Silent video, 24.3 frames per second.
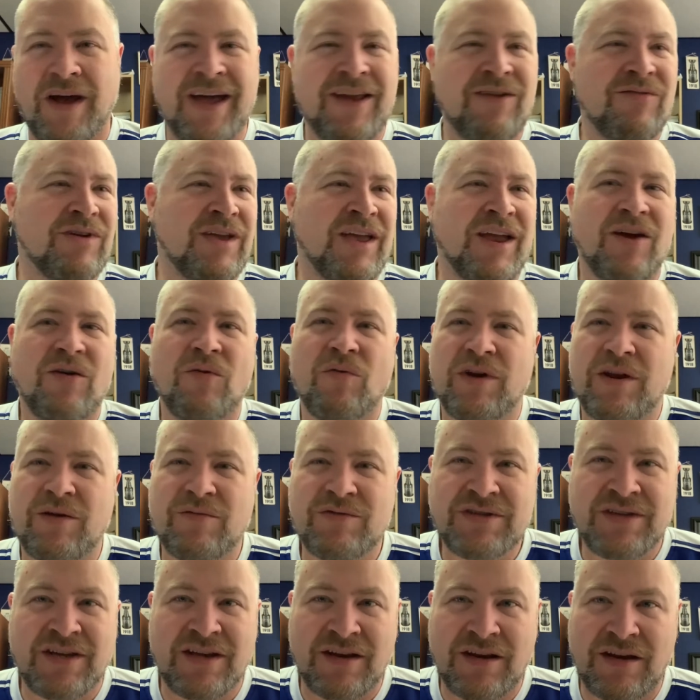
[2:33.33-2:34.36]
I don't care what he
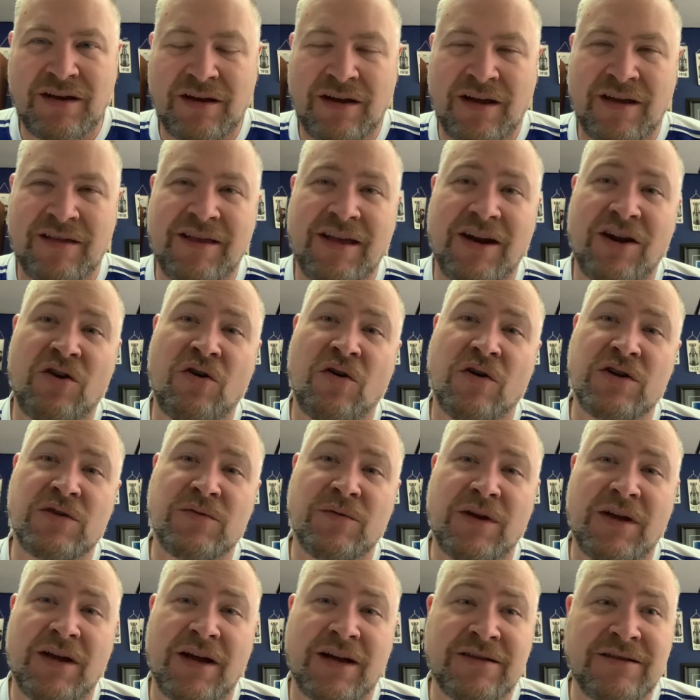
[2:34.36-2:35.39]
was hitting. And then, of course,
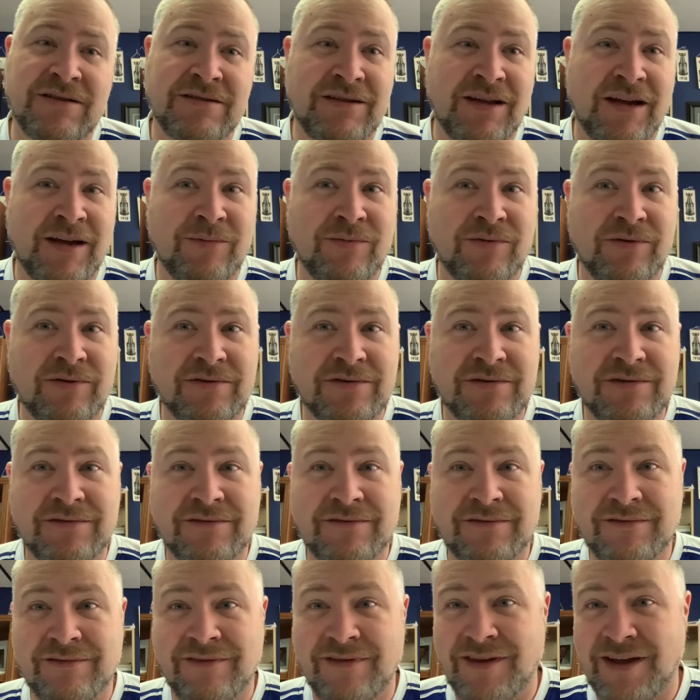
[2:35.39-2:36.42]
when he got to
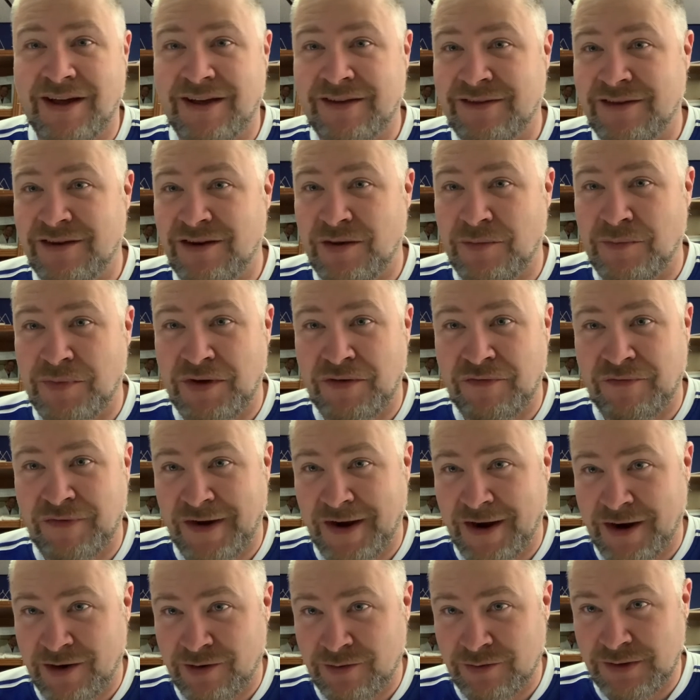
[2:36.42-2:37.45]
doubles, nothing to be
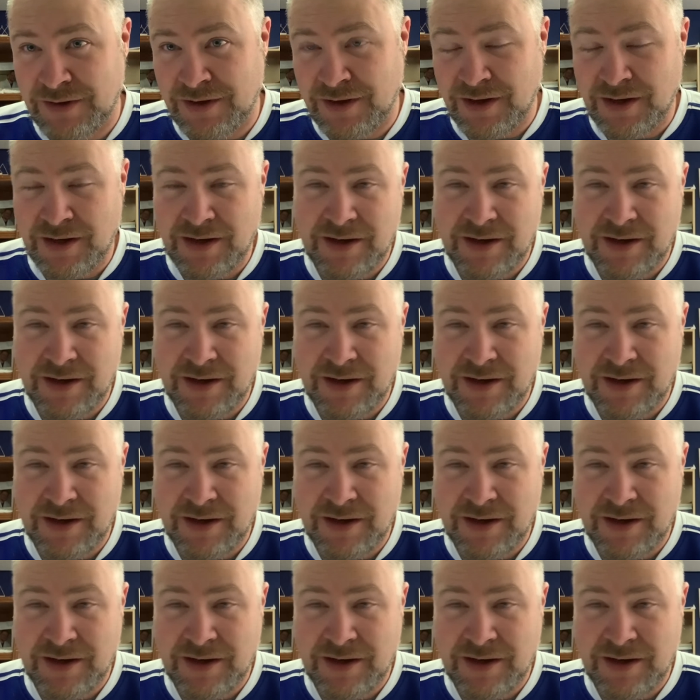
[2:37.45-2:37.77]
found.